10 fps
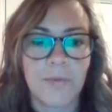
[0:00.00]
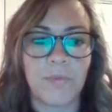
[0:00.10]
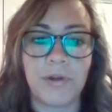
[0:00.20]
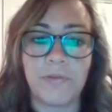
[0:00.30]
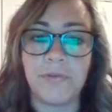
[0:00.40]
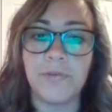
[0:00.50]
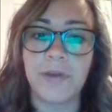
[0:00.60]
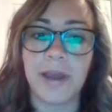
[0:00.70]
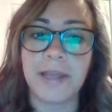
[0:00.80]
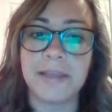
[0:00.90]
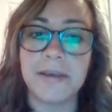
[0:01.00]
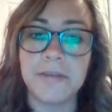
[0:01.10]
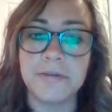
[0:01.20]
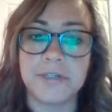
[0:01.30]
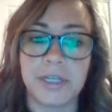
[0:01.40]
But if you've got the
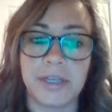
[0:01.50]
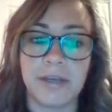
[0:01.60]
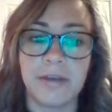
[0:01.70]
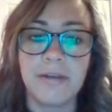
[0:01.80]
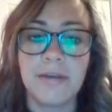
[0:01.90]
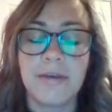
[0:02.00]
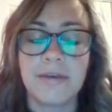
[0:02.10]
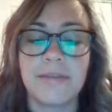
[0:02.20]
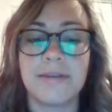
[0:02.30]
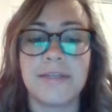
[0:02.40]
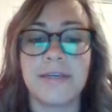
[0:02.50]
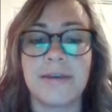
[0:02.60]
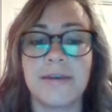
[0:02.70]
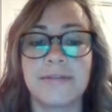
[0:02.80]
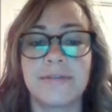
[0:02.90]
other gene, the
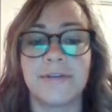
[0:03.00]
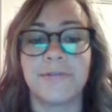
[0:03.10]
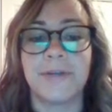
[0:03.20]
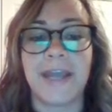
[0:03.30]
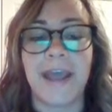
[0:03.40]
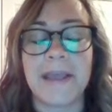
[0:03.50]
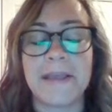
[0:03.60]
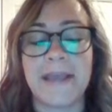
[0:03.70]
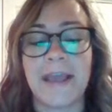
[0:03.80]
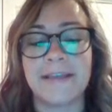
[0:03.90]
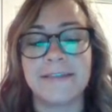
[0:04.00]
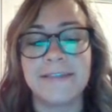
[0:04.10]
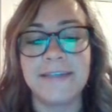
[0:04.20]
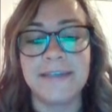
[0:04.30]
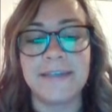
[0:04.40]
DNA is going to read
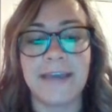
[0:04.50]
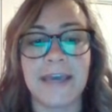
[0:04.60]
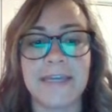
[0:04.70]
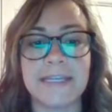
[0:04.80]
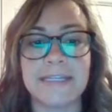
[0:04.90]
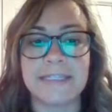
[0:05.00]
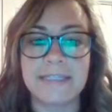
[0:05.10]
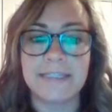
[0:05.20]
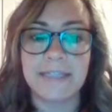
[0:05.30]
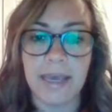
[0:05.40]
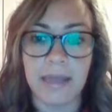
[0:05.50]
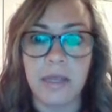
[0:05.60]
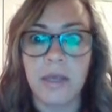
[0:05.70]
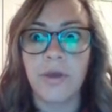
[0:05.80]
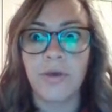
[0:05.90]
AAC, and
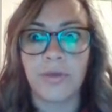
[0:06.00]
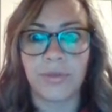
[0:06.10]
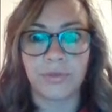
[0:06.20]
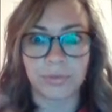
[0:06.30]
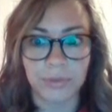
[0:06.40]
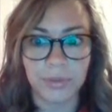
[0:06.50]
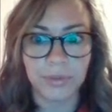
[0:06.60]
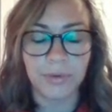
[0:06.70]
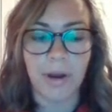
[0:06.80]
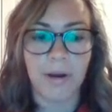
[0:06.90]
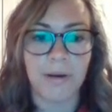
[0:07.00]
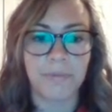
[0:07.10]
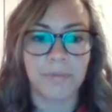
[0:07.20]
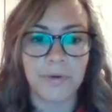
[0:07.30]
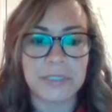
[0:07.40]
instead, through our
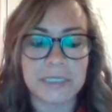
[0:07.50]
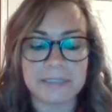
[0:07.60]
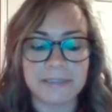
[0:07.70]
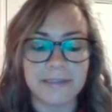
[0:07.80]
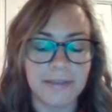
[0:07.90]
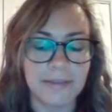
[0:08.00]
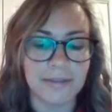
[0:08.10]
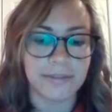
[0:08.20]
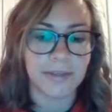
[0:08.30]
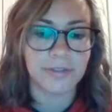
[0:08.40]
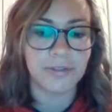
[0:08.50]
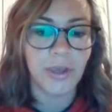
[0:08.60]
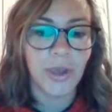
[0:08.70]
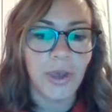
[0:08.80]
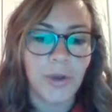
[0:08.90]
protein synthesis,
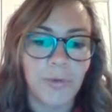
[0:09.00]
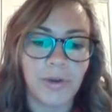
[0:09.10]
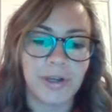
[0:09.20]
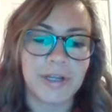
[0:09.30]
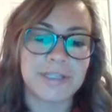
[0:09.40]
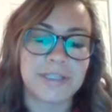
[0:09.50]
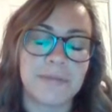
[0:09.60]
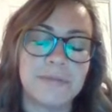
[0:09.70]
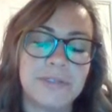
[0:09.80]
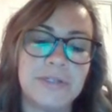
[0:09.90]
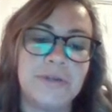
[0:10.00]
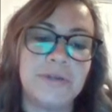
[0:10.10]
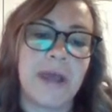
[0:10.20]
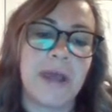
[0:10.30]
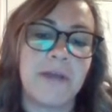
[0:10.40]
we are going to
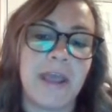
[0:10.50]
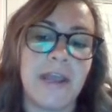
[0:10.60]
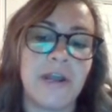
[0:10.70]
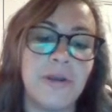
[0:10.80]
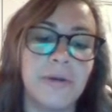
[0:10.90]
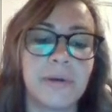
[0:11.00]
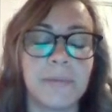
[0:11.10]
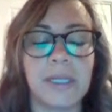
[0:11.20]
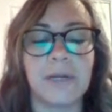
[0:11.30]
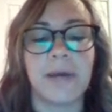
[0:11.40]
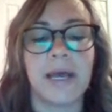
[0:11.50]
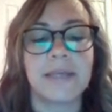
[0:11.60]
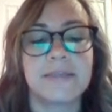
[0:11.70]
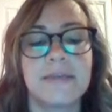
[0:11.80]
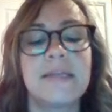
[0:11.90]
substitute out a new amino
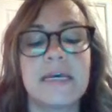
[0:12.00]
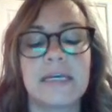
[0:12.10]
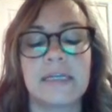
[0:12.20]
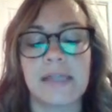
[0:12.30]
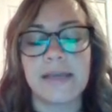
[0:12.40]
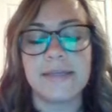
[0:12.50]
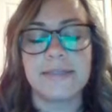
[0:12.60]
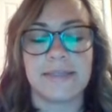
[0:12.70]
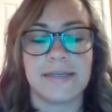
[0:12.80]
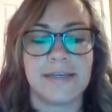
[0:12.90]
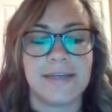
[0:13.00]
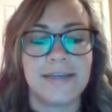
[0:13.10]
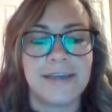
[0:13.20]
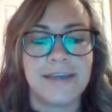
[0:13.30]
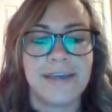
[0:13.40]
acid, glycine,
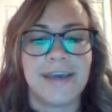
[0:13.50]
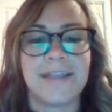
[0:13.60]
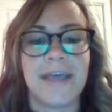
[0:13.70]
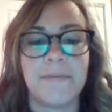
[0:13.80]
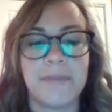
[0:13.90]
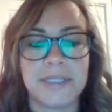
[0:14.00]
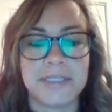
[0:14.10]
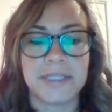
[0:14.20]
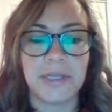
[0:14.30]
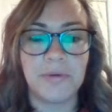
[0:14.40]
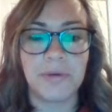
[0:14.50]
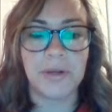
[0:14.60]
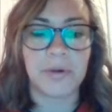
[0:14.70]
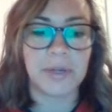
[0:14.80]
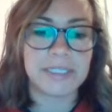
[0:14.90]
and that means that you are
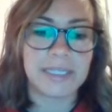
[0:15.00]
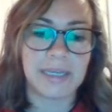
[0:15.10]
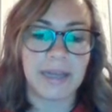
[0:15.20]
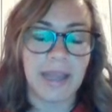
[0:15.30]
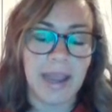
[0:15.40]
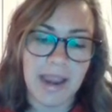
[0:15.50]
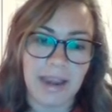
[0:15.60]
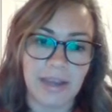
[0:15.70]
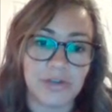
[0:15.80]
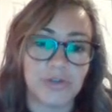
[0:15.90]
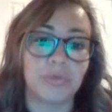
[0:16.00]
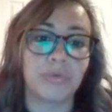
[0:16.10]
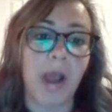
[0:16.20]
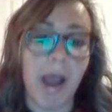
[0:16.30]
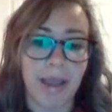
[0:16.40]
going to get a
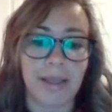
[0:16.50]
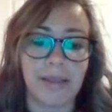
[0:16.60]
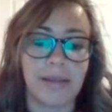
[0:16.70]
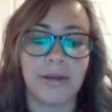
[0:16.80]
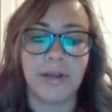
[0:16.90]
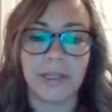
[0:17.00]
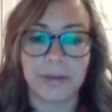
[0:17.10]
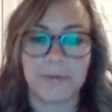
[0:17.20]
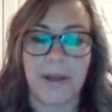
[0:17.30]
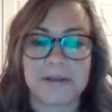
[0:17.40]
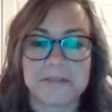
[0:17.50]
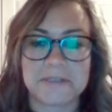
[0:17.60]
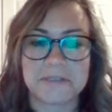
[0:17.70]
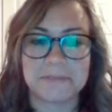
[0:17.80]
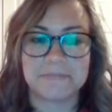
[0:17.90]
dry
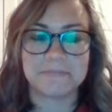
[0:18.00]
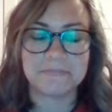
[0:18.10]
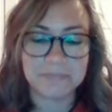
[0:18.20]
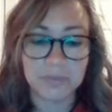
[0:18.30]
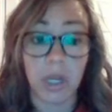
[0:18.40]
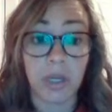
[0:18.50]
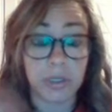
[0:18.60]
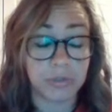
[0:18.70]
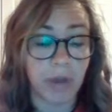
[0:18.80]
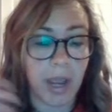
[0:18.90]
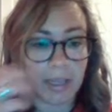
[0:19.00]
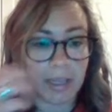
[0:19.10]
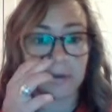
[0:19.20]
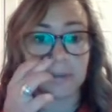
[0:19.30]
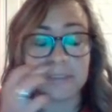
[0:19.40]
earwax, a dry
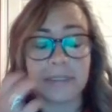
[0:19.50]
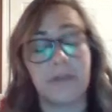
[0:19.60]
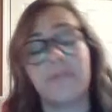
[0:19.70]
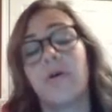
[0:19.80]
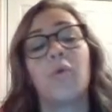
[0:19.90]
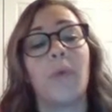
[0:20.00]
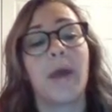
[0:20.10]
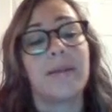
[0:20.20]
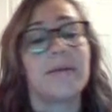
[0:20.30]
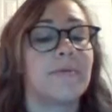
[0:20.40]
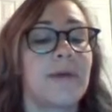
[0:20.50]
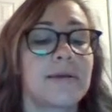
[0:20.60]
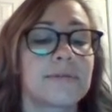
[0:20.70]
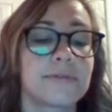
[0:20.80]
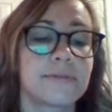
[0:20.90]
ear instead of a wet
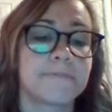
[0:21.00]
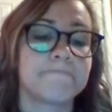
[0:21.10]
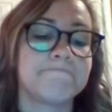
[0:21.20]
earwax.